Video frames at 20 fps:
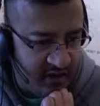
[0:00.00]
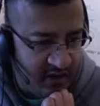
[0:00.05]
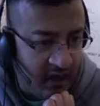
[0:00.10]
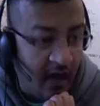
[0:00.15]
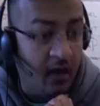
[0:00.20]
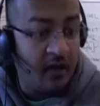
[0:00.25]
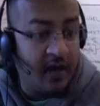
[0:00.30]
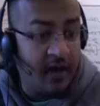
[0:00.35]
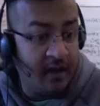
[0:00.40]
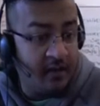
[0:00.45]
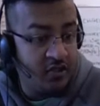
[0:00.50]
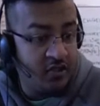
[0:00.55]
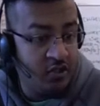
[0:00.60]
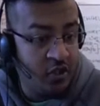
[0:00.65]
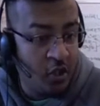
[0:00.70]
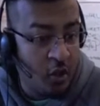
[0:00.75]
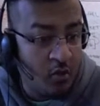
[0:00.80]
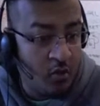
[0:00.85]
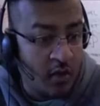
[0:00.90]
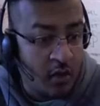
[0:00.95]
Okay,
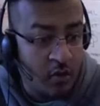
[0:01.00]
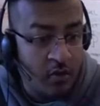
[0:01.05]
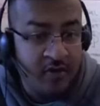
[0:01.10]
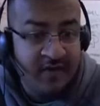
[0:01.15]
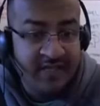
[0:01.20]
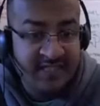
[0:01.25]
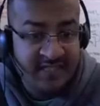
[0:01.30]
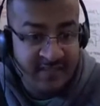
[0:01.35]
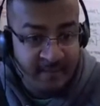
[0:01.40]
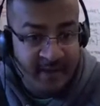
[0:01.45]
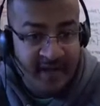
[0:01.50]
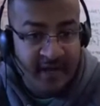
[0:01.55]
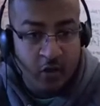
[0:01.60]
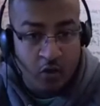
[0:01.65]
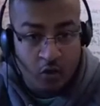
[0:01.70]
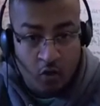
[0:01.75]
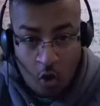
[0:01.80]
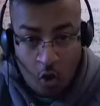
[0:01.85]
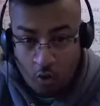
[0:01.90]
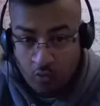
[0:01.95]
show current
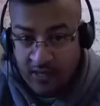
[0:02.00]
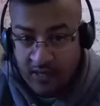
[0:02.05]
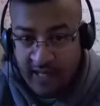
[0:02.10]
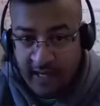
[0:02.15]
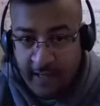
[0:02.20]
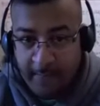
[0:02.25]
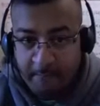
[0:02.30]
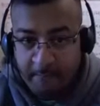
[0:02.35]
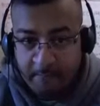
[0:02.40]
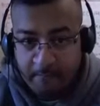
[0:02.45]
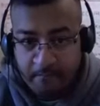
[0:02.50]
speaker only.